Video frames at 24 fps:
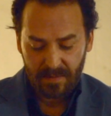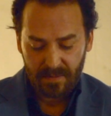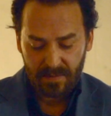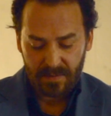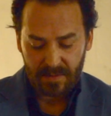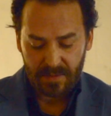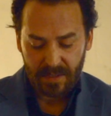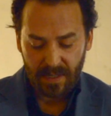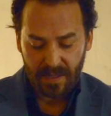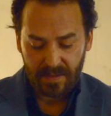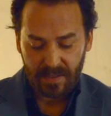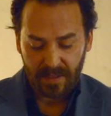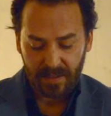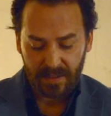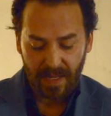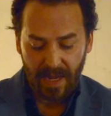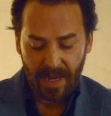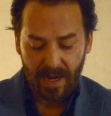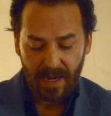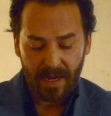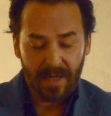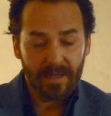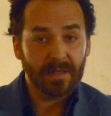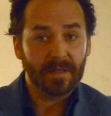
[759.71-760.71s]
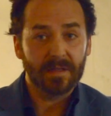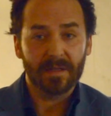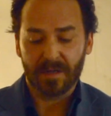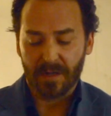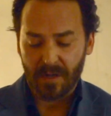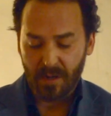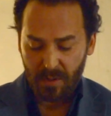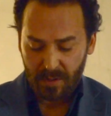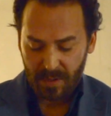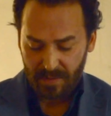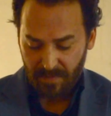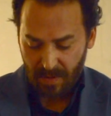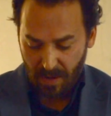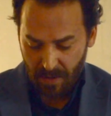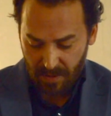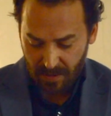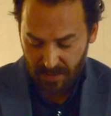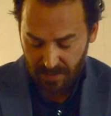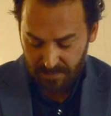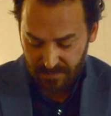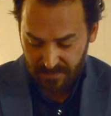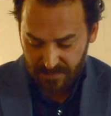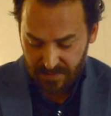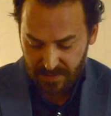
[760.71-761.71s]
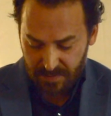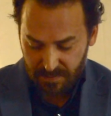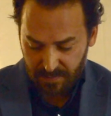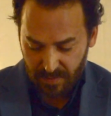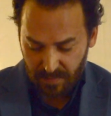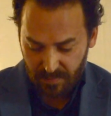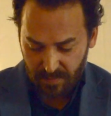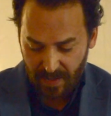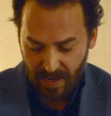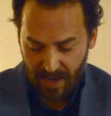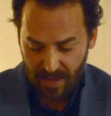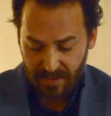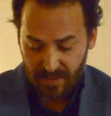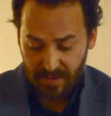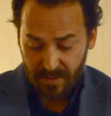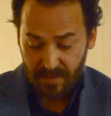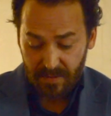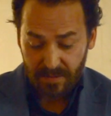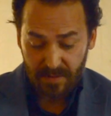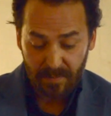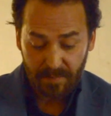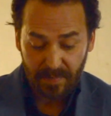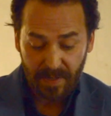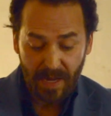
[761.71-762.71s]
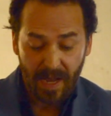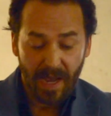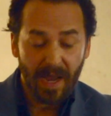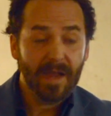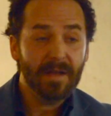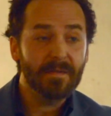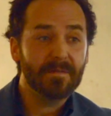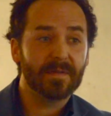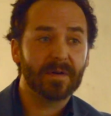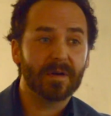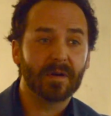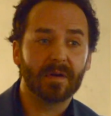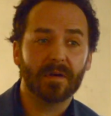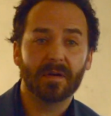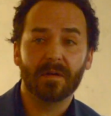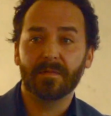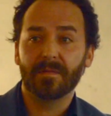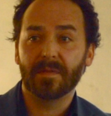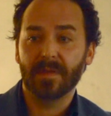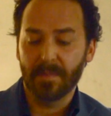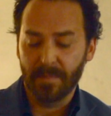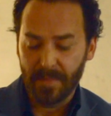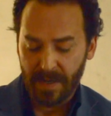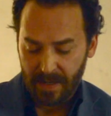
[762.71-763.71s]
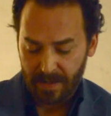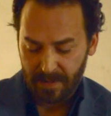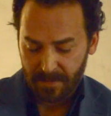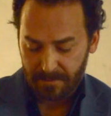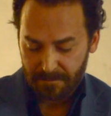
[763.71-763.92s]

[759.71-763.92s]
is not the land and the coat of arms, but rather the behavior of the man.